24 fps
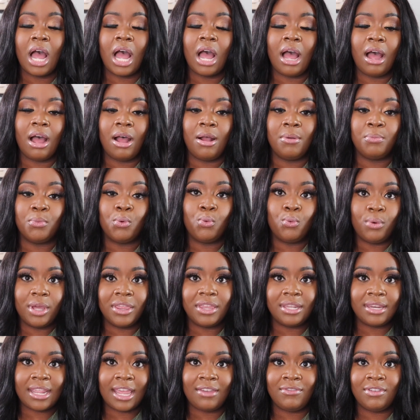
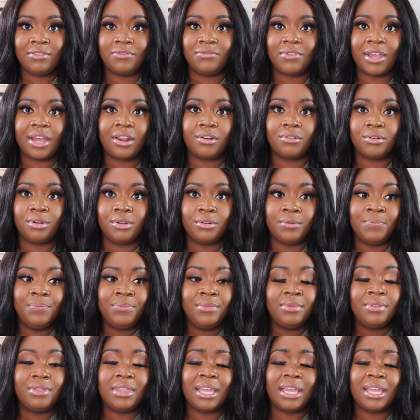with Navy Federal,